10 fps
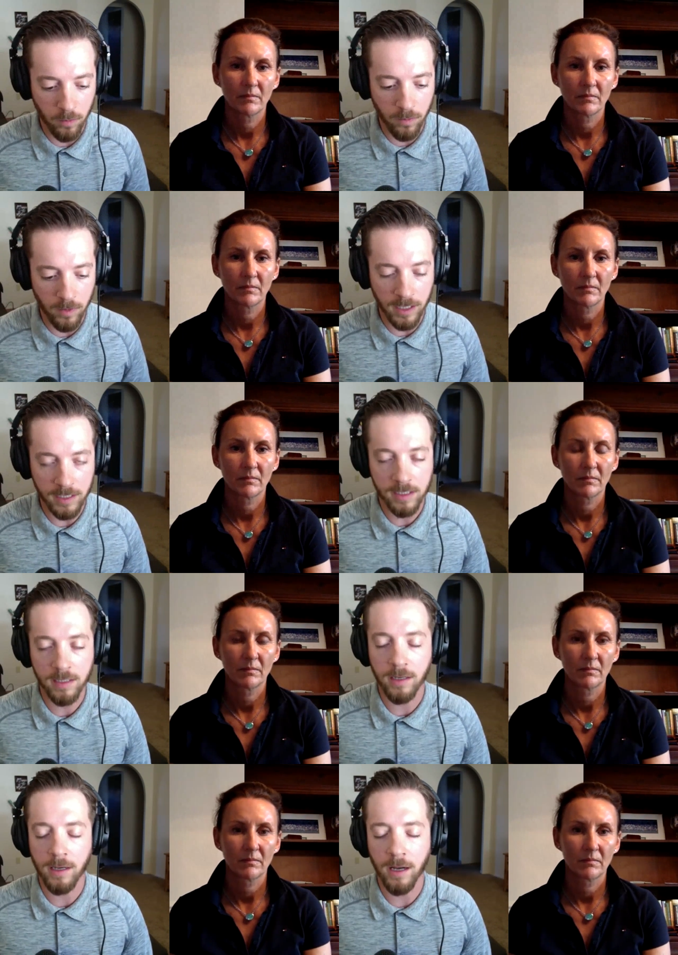Speaker 1: this
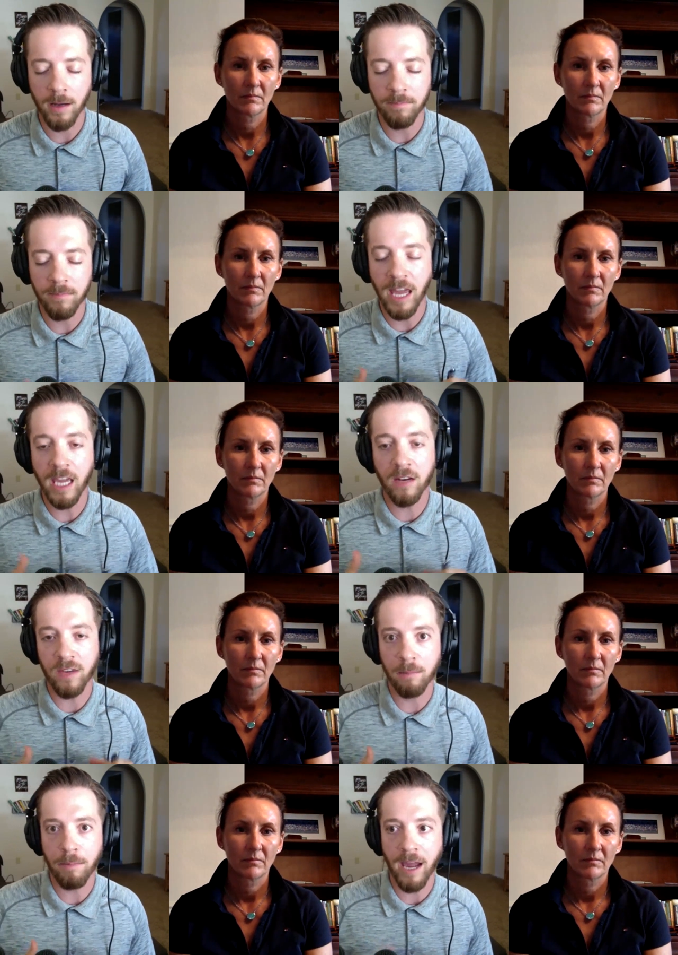um, negative
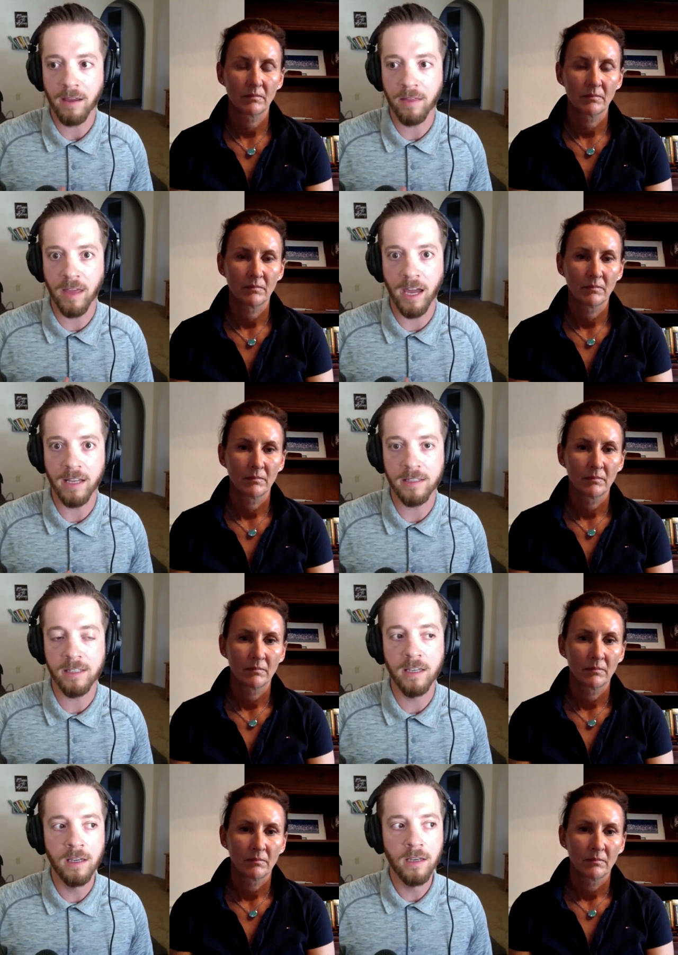impact
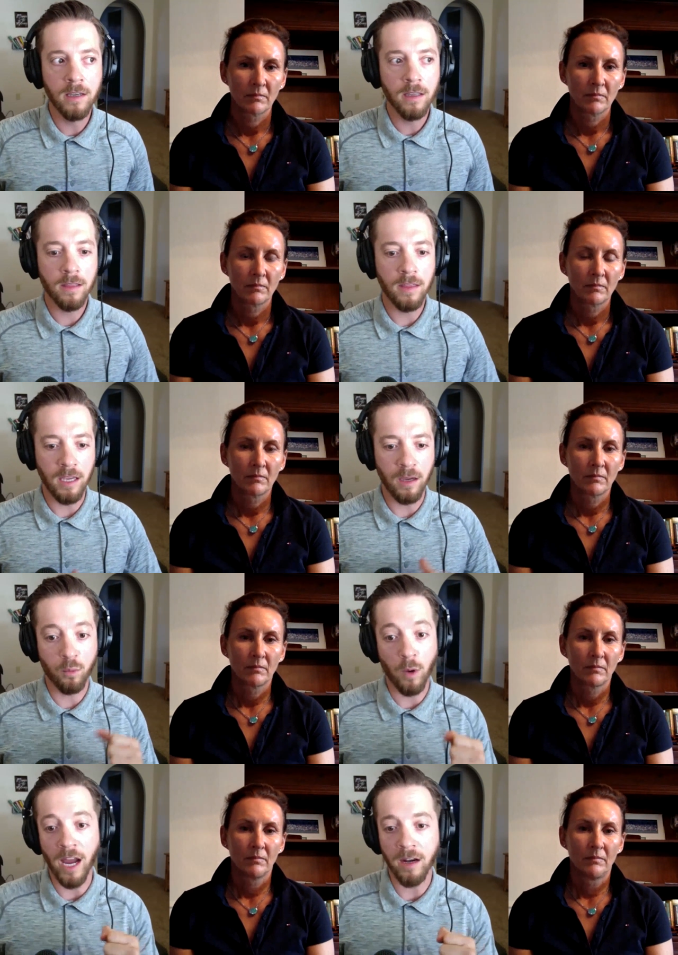that the
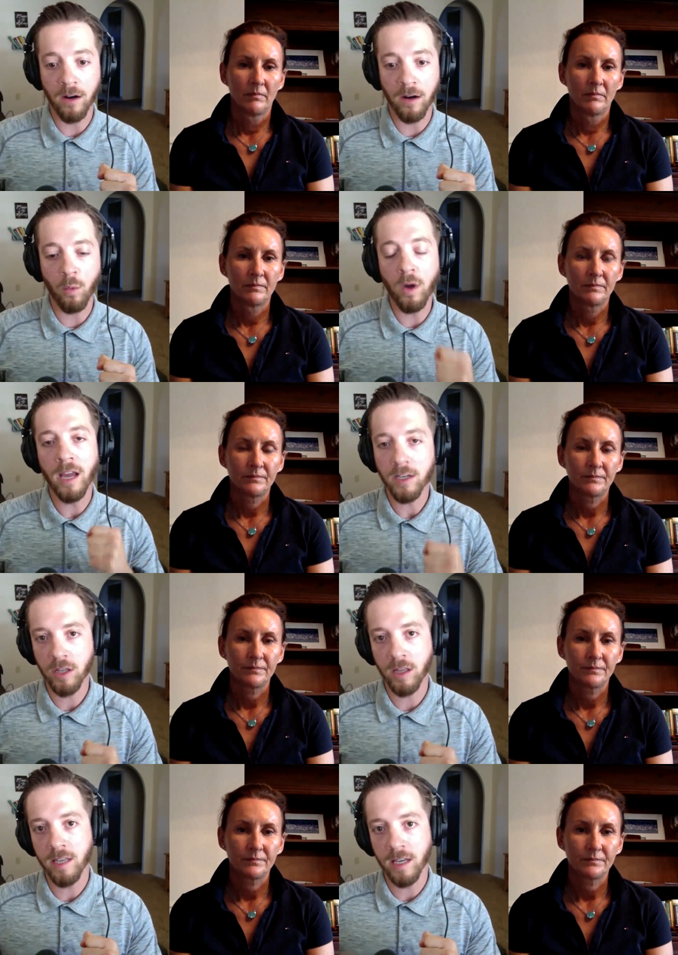rider? What
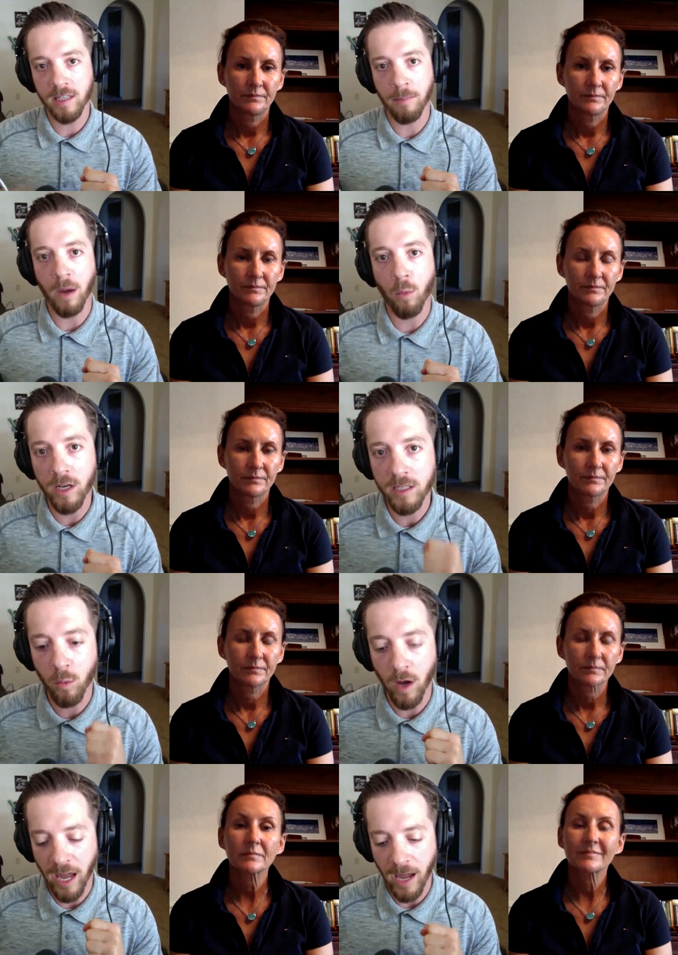actually? Let's take a step back. What is
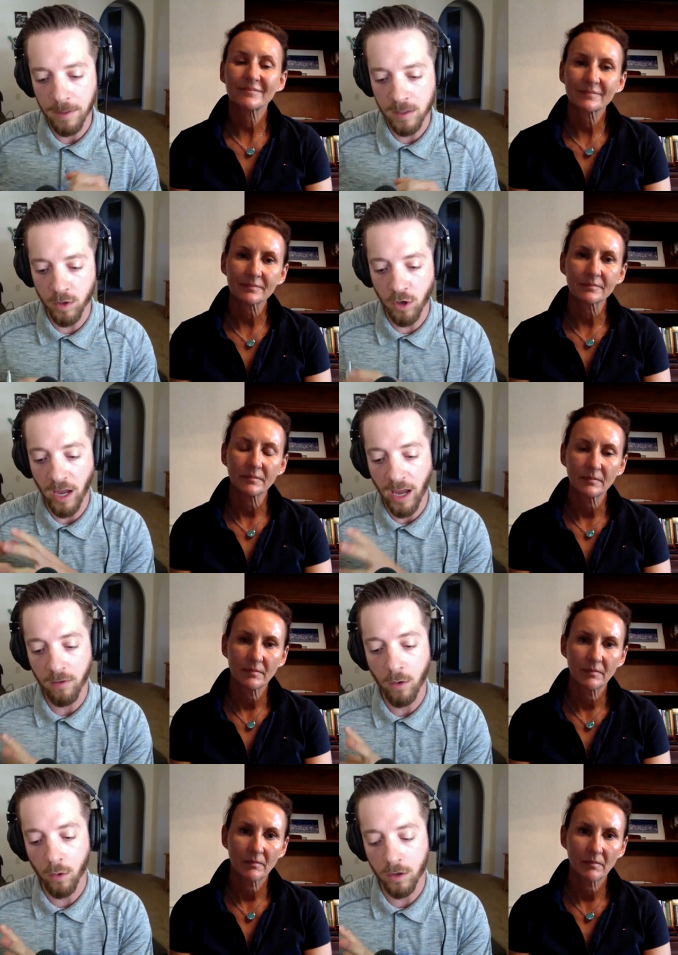what happens when you
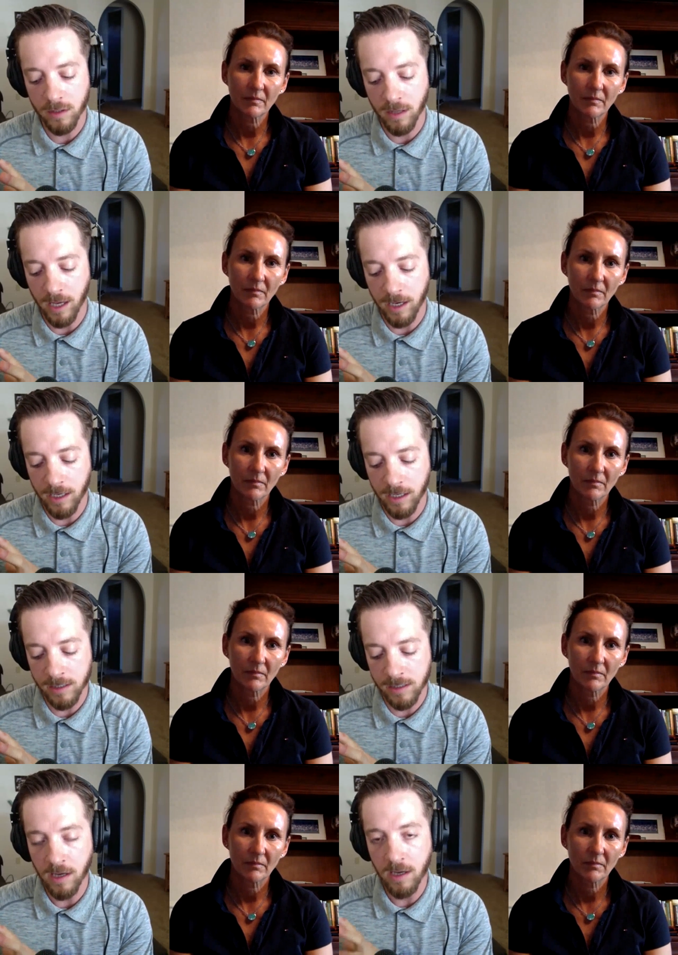have a horse that
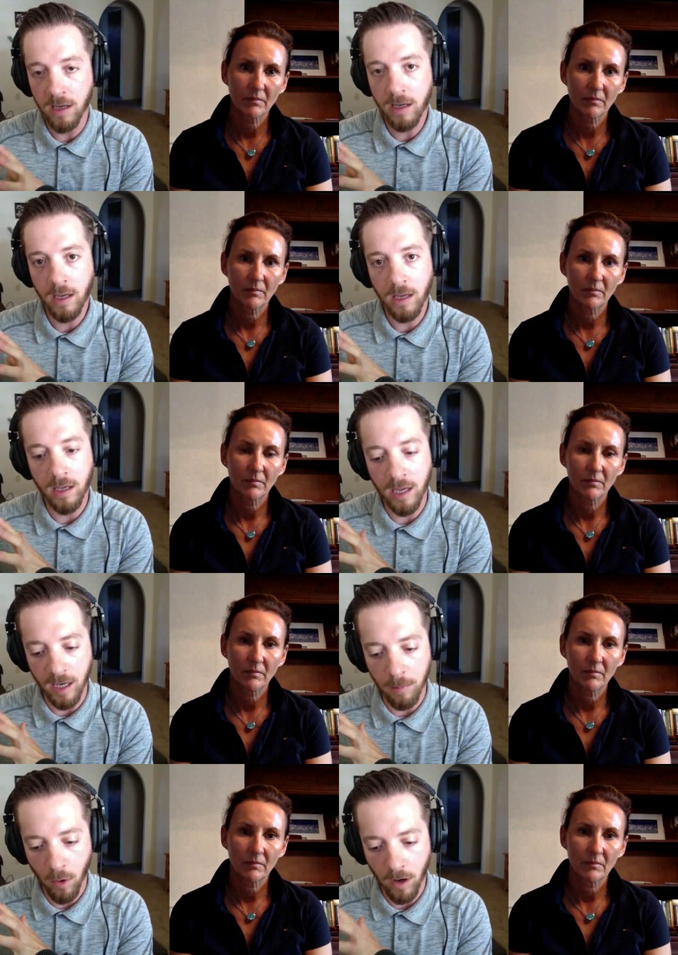is
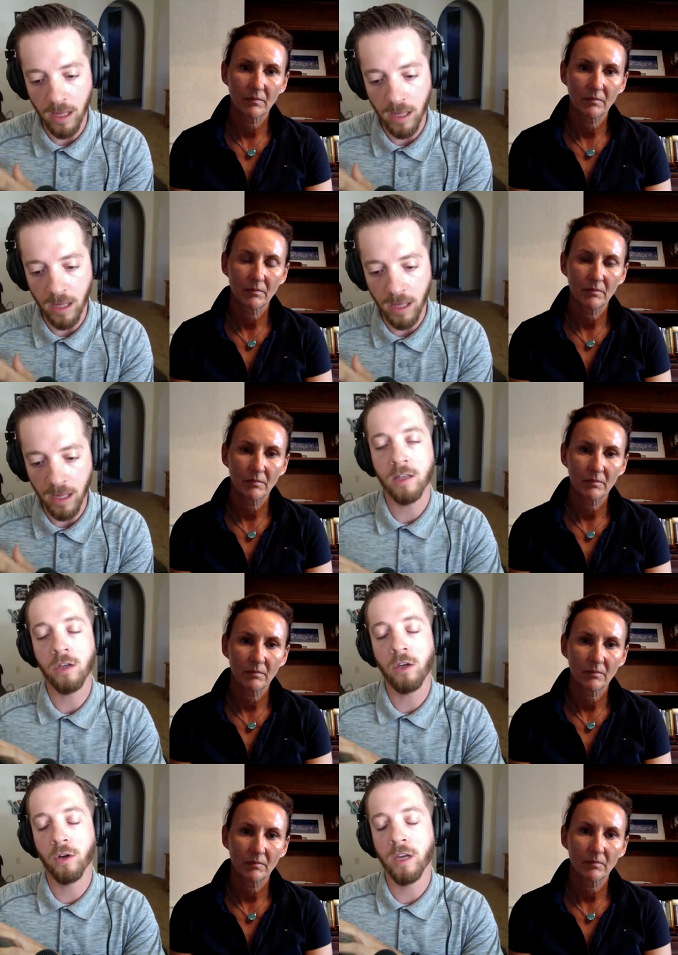getting more elastic
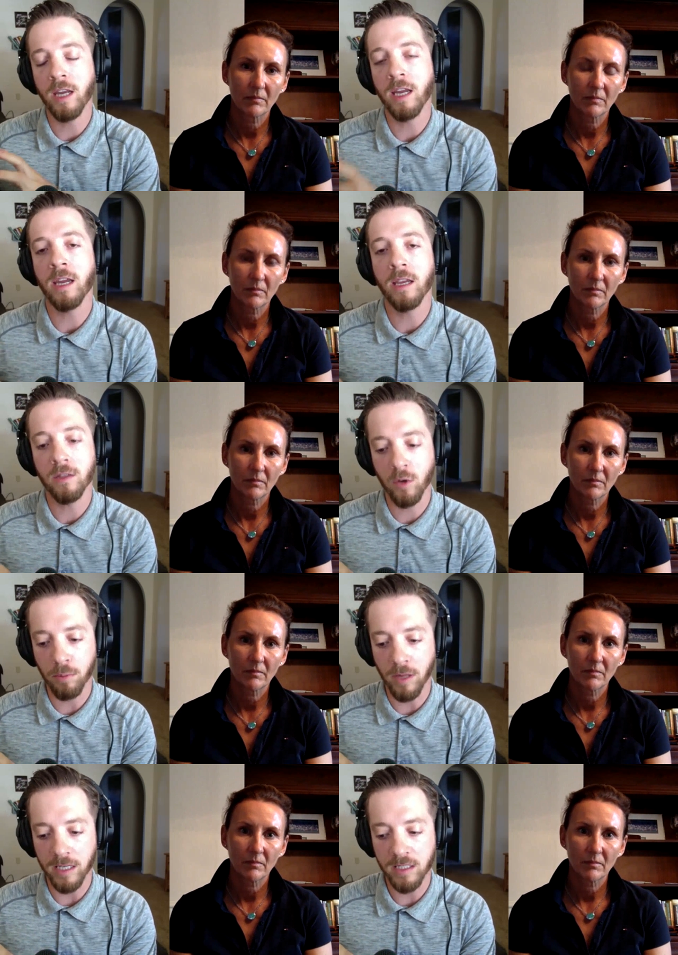and you're getting it into a
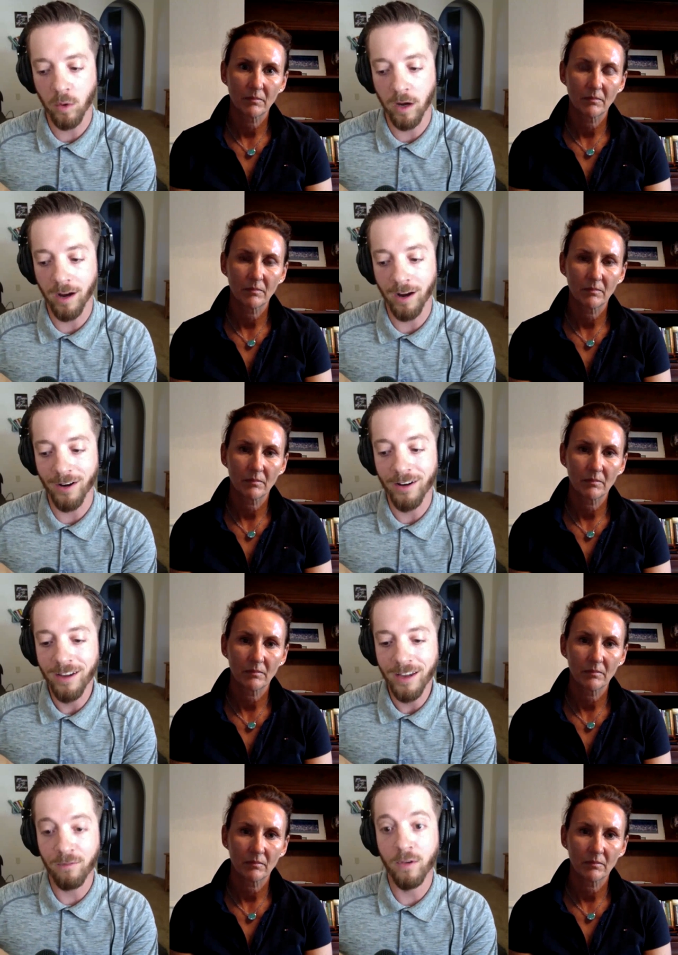place where
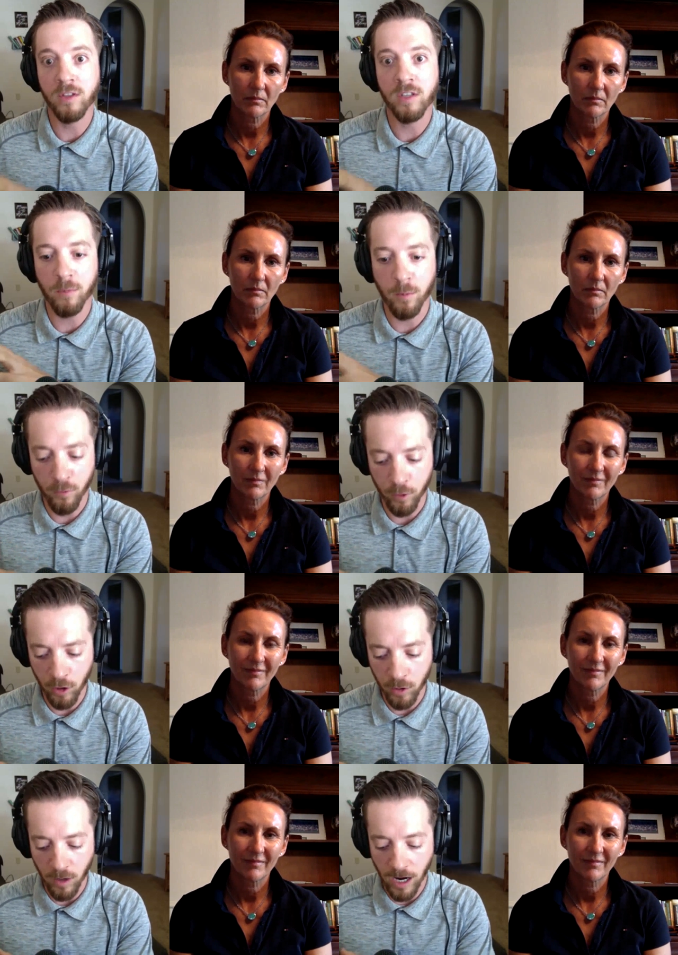it feels comfortable for
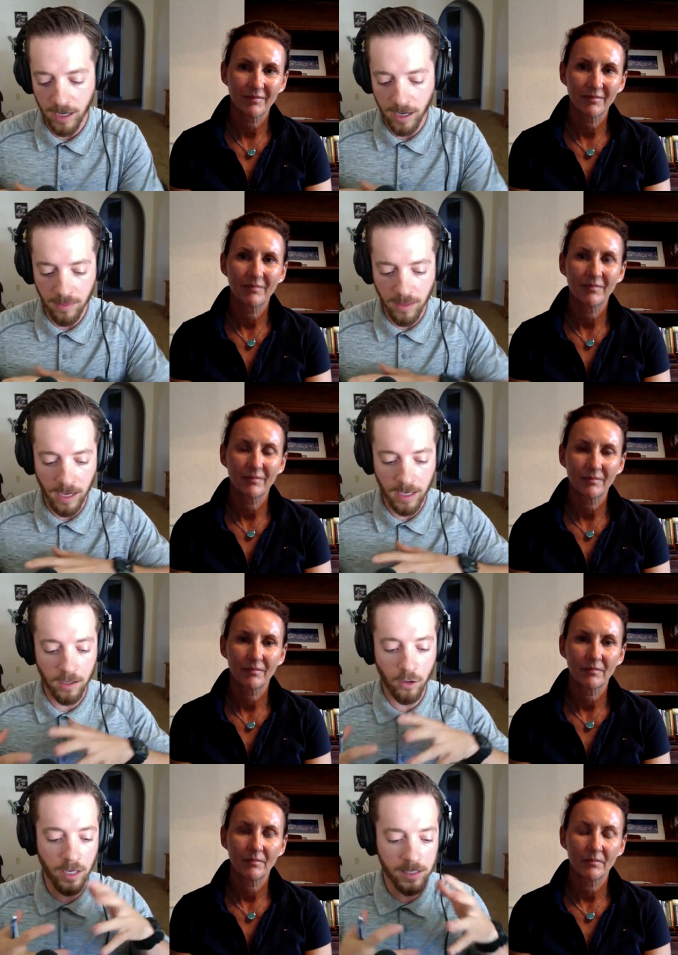you to ride and then you